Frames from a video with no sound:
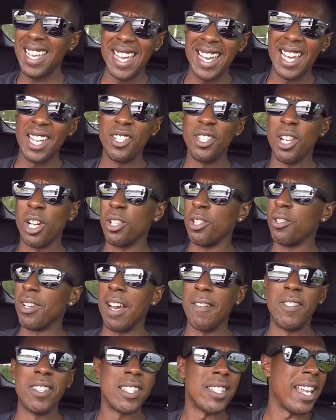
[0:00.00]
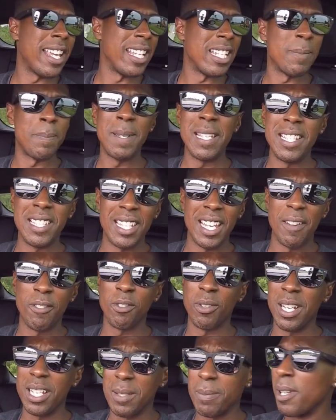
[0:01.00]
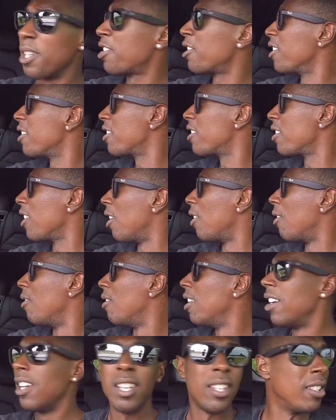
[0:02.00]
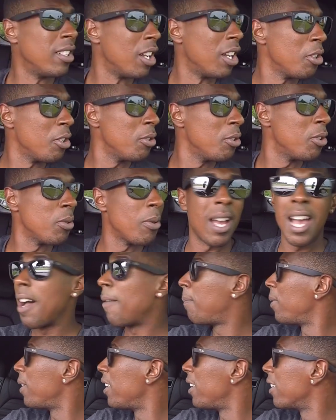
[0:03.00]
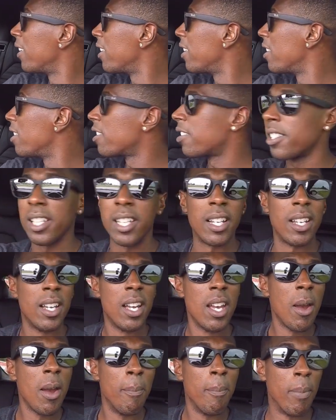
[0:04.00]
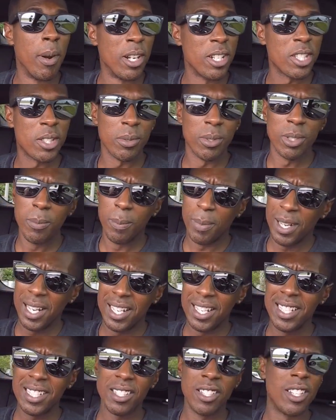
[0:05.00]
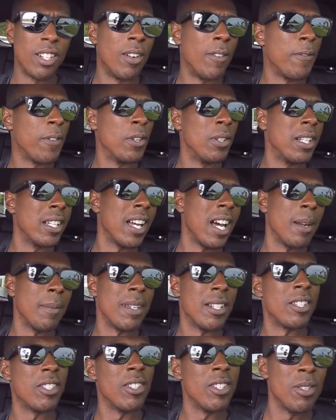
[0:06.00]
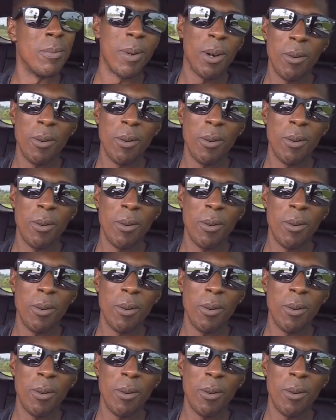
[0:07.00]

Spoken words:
And you know, you have this 8-speed ZF transmission, so you know, you do have plenty of gears to burst through, but it is good on fuel economy too.